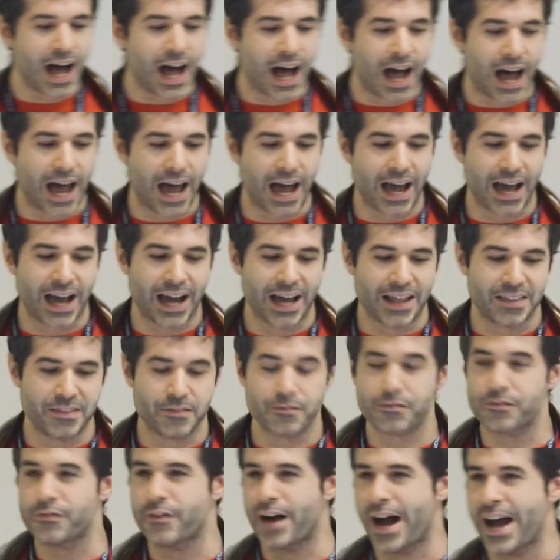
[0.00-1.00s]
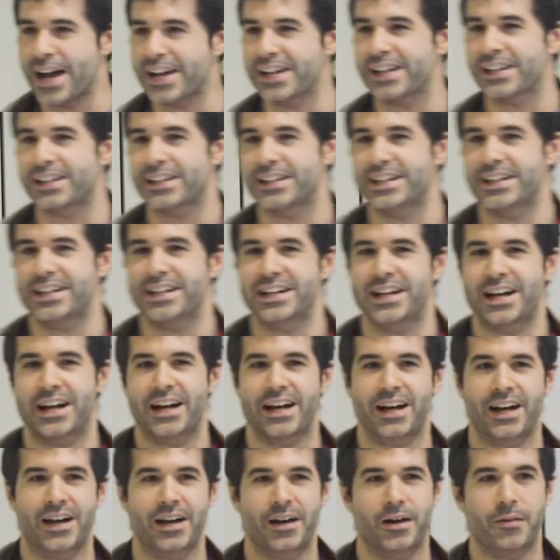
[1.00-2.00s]
And finally,
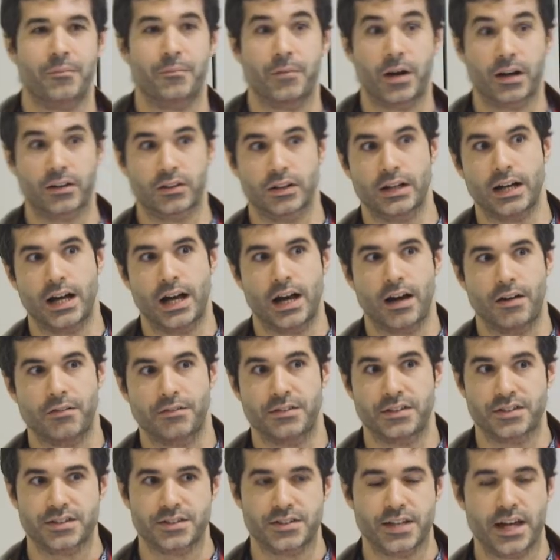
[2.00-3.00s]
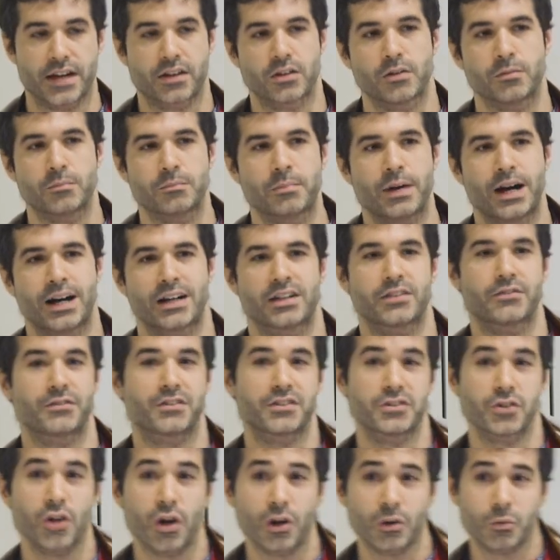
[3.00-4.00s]
I'm going to have the second part of the
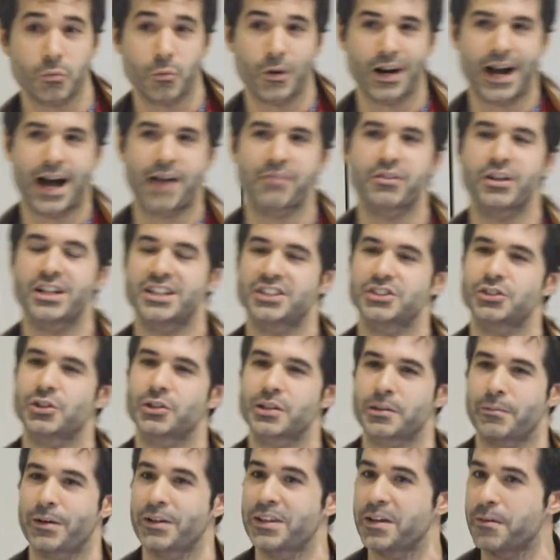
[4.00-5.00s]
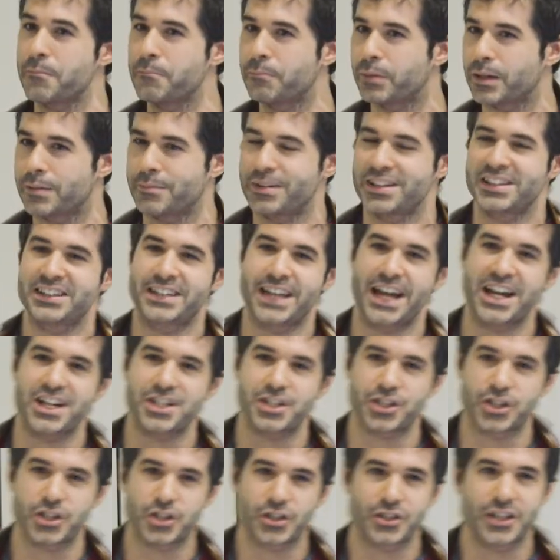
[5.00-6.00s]
talk where I'm going to talk about the
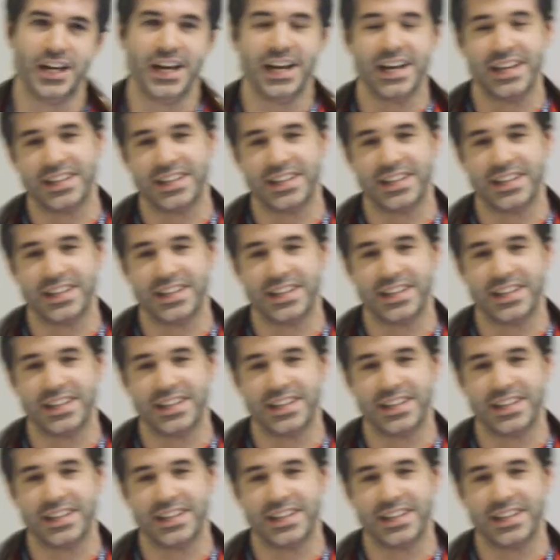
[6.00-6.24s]
implementation,